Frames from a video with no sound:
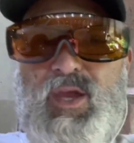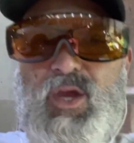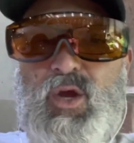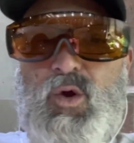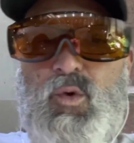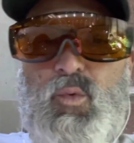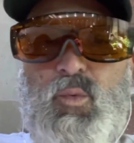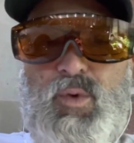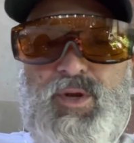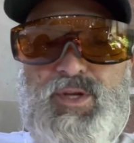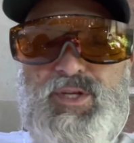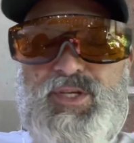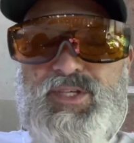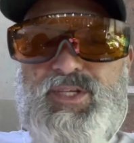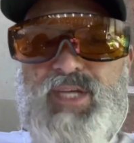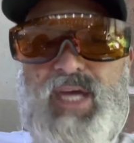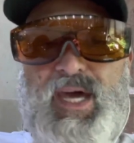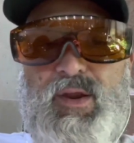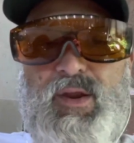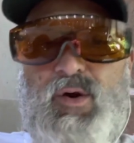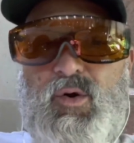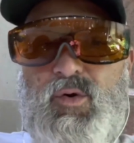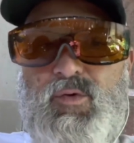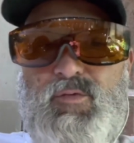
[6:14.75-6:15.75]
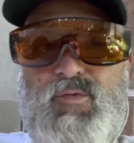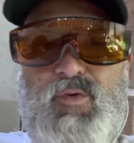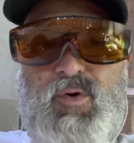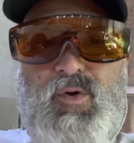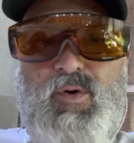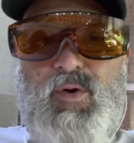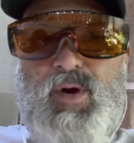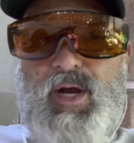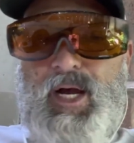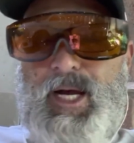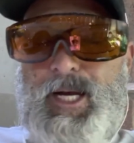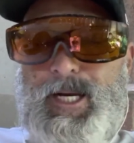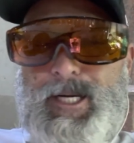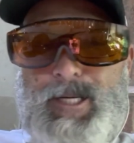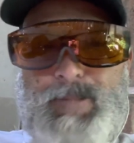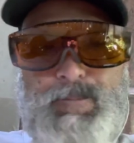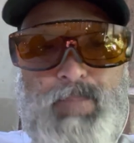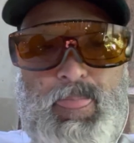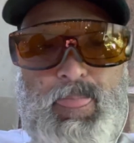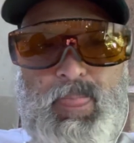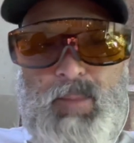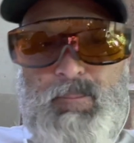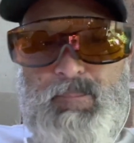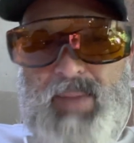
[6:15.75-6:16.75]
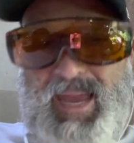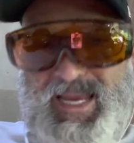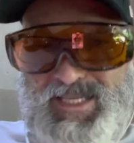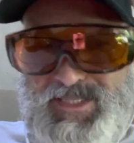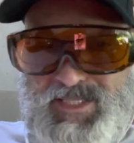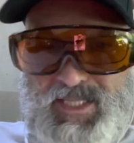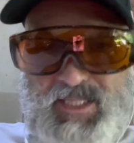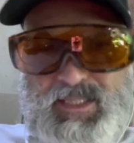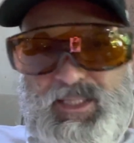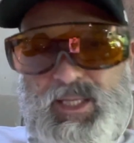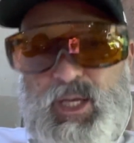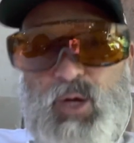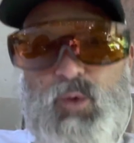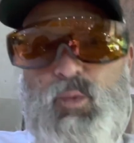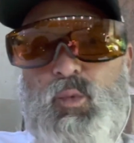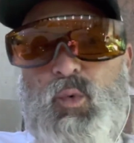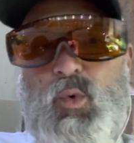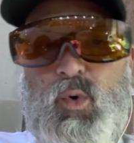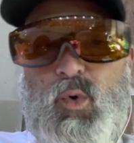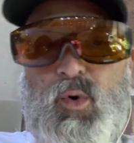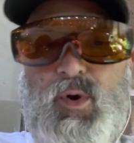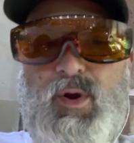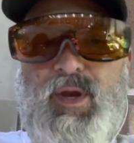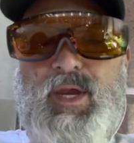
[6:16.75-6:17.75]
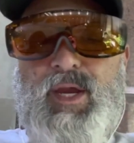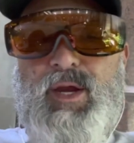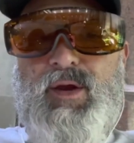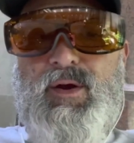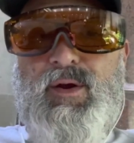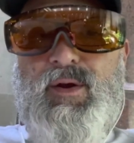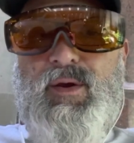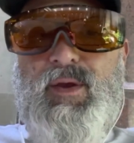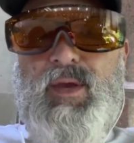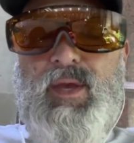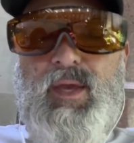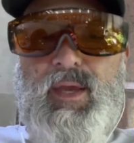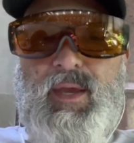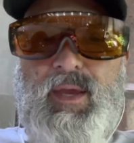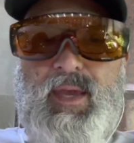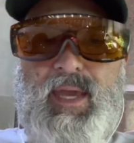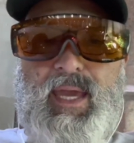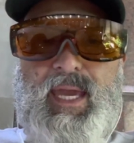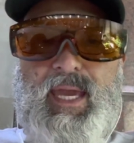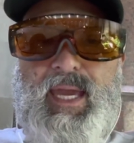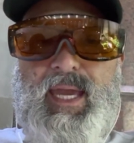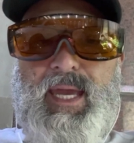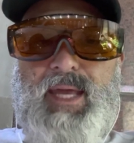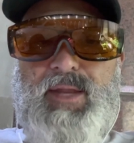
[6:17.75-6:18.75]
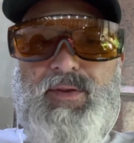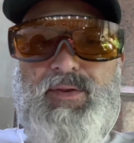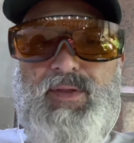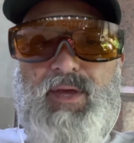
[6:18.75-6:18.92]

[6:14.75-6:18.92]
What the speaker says: we just got over basically a war here, and